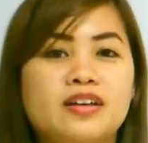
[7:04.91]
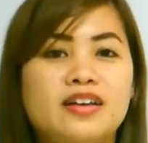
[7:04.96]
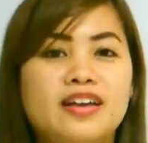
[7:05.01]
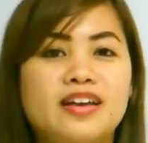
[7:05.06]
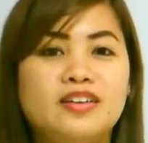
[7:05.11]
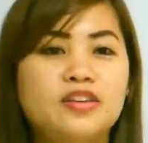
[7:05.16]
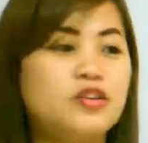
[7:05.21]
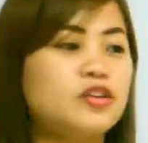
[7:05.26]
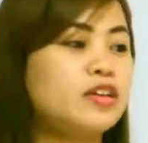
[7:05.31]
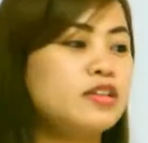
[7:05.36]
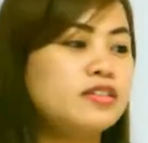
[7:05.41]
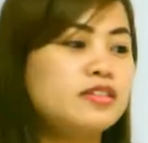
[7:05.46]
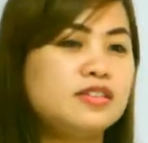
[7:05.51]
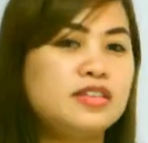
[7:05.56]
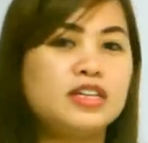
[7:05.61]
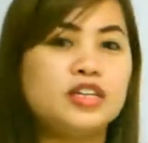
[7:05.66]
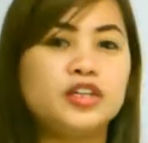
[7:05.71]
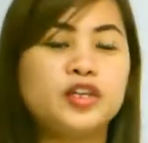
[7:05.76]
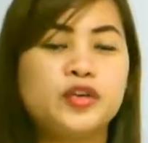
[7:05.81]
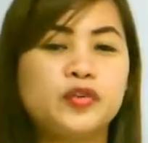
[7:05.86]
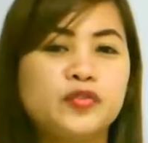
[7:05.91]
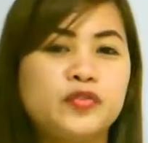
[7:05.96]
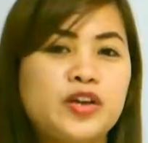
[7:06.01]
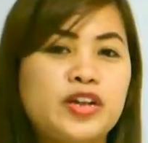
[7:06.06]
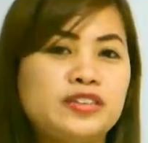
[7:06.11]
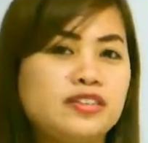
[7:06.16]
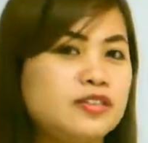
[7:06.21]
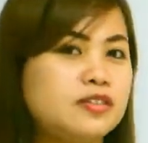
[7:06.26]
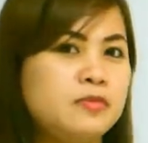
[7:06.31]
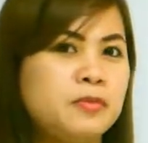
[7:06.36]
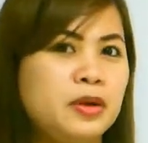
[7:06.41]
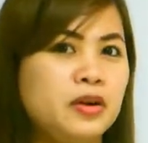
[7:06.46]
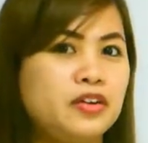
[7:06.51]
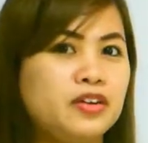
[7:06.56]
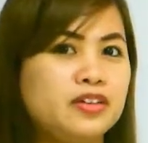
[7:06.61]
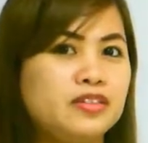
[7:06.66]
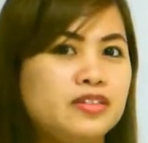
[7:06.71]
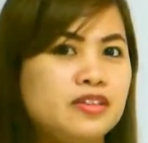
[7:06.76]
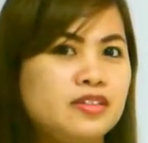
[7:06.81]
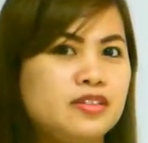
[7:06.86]
You can steal your friends'
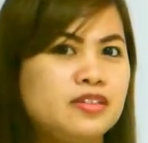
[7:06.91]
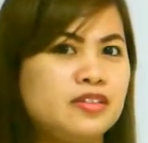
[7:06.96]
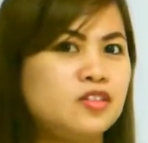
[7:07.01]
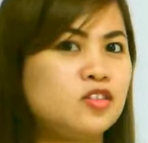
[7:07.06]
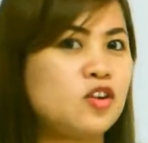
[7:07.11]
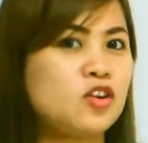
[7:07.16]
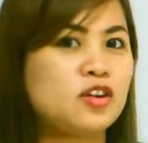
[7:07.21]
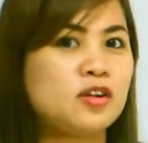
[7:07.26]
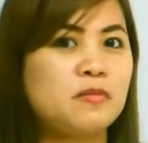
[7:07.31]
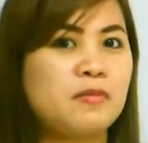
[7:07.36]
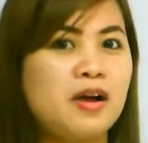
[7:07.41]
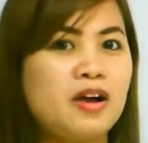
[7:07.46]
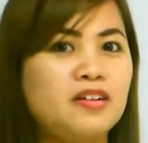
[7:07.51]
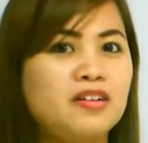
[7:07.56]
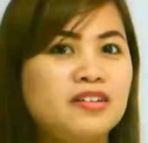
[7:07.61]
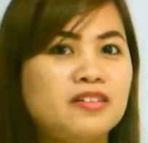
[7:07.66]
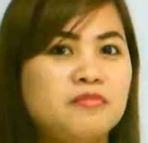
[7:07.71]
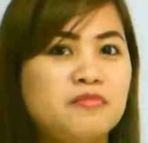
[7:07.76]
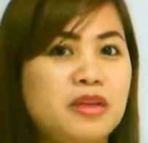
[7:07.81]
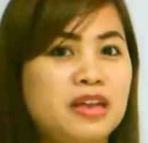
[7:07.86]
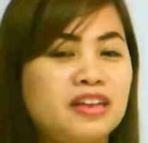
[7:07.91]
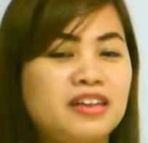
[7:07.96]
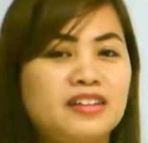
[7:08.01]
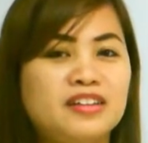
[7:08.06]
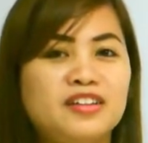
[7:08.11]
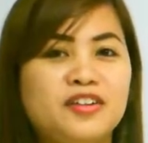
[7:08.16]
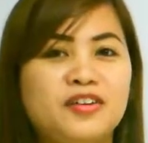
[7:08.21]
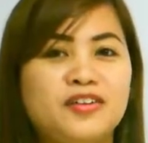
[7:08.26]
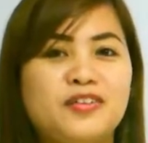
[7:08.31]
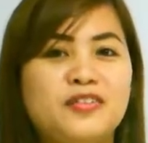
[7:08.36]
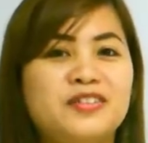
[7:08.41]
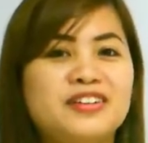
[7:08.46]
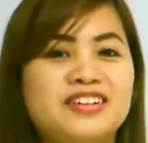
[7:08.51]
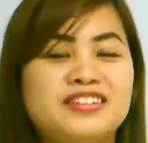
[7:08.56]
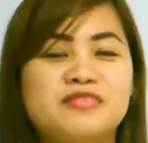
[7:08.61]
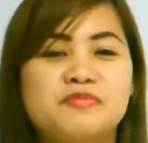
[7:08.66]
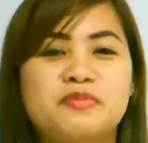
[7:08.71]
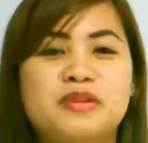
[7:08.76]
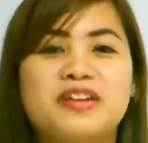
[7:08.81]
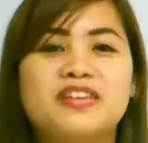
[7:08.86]
experiences and talk about it, make it your own
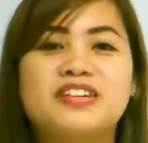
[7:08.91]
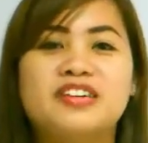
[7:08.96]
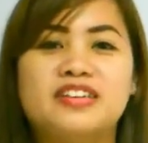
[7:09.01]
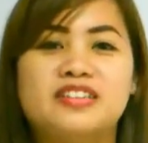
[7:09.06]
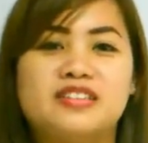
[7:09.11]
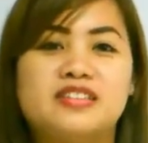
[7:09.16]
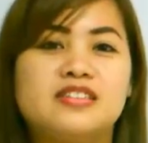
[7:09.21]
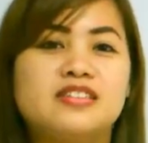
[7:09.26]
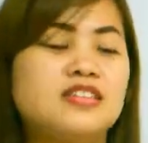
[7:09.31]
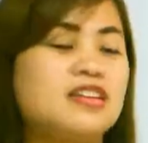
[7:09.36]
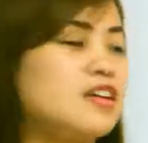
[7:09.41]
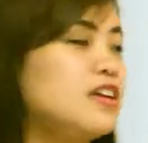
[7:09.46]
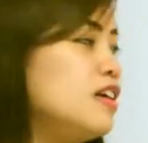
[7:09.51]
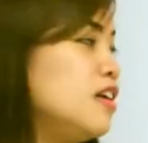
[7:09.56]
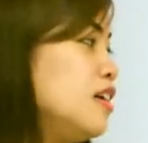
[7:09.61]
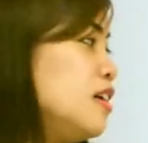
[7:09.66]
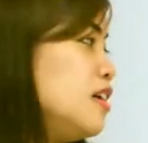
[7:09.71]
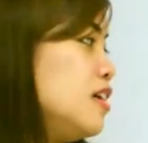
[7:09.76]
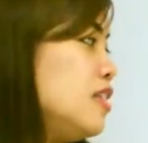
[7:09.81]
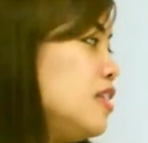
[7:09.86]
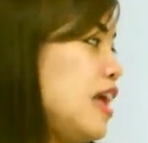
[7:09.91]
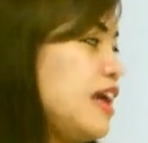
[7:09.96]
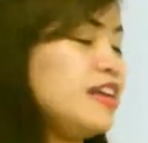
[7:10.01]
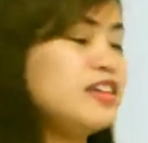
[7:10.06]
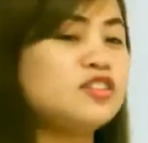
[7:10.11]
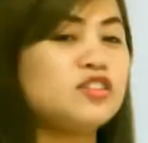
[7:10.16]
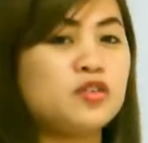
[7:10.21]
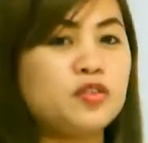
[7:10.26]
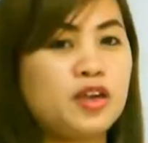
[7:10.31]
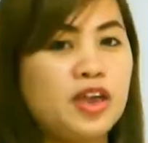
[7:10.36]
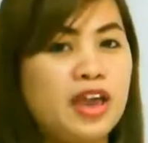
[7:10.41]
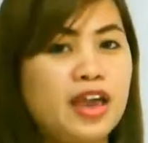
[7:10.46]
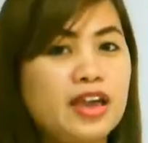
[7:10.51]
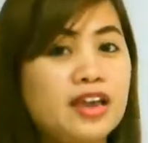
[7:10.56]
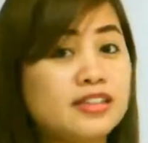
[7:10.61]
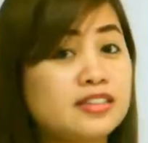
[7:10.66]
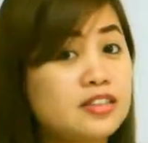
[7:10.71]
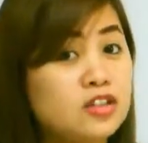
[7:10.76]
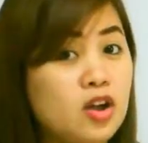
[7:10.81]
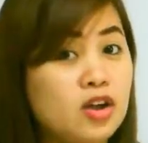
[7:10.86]
experience. That is okay
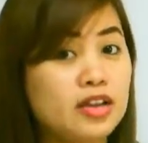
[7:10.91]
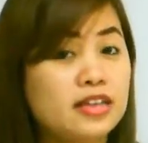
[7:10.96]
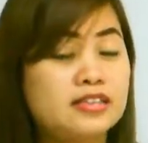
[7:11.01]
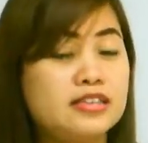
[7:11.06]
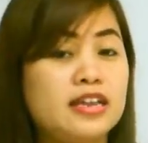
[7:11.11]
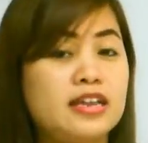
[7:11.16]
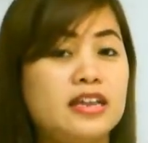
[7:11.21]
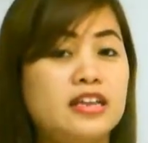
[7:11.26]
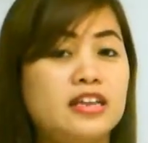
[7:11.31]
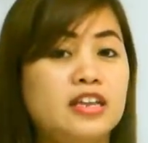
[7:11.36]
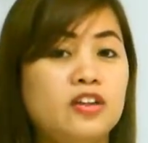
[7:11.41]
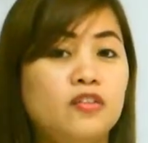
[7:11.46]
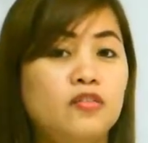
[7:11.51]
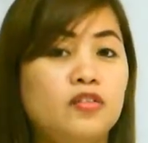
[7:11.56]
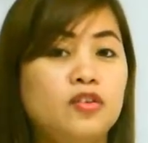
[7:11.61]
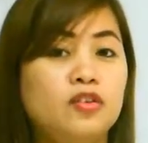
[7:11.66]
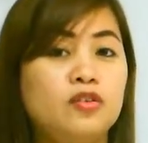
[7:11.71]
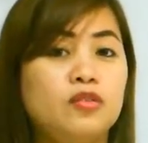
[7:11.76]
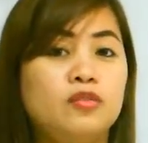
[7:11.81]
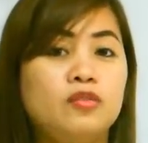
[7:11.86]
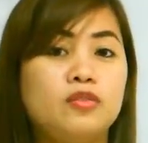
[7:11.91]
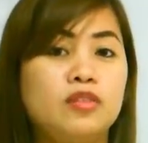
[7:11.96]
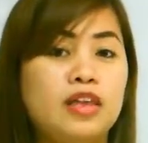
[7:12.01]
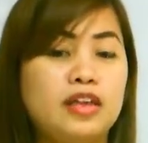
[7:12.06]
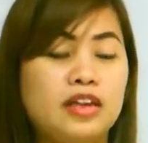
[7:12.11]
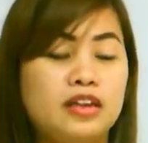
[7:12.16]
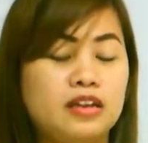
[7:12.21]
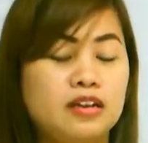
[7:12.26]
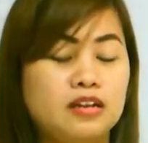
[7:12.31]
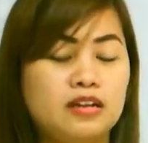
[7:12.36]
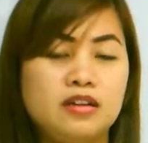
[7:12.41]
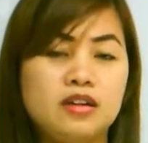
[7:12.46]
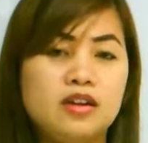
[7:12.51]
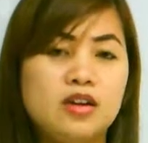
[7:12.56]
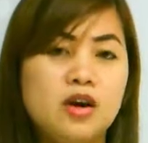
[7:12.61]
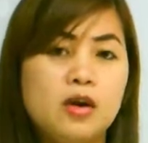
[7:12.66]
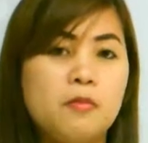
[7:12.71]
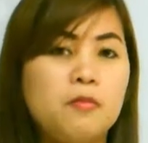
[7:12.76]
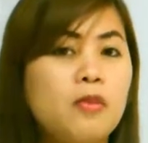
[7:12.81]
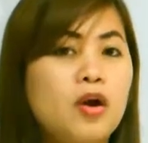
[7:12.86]
as long as they can
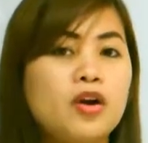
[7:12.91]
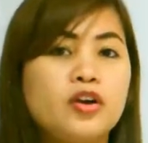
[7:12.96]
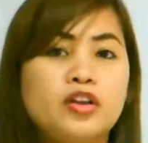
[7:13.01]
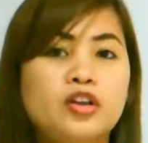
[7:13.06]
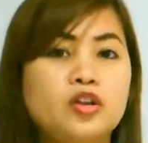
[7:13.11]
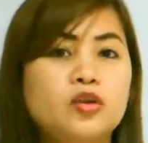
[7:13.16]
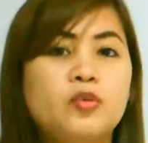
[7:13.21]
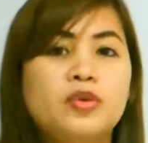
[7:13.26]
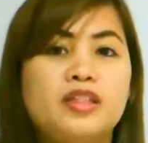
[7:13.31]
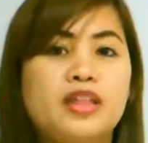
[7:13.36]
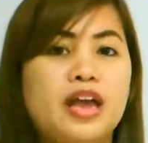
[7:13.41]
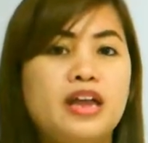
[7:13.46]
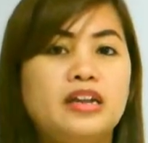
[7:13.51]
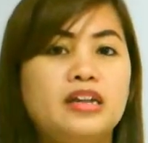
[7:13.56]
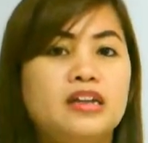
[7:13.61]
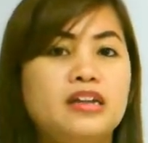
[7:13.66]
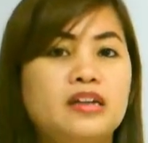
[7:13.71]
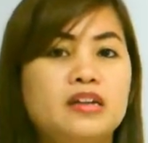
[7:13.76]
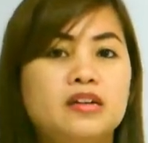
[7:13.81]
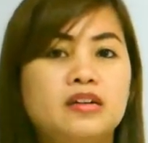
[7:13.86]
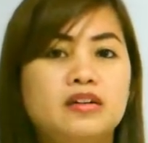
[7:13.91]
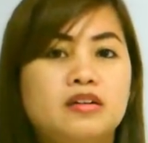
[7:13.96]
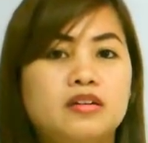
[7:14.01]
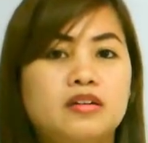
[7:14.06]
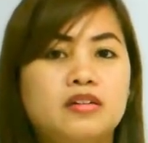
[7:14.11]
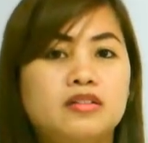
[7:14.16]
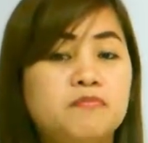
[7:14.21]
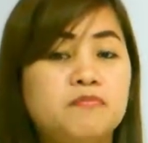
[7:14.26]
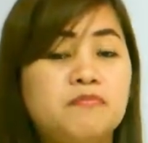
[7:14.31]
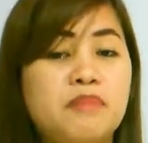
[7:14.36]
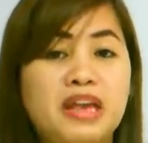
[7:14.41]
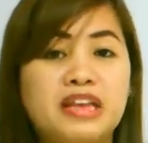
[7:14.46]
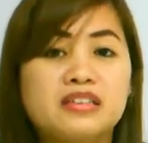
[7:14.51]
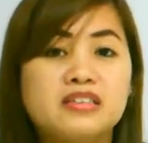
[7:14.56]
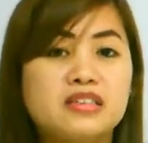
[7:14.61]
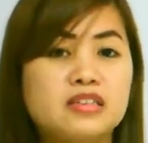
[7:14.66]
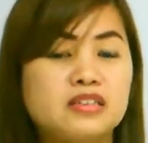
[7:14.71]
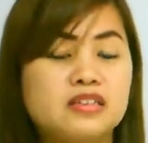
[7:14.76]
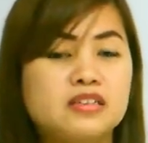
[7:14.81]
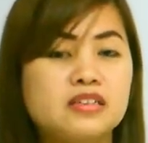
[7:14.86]
mark you with any
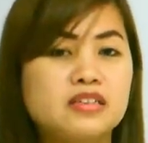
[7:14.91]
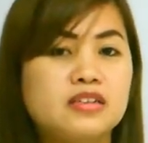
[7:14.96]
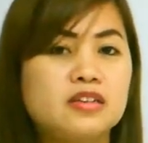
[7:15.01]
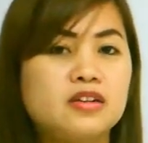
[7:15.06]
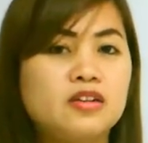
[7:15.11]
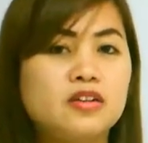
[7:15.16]
basis.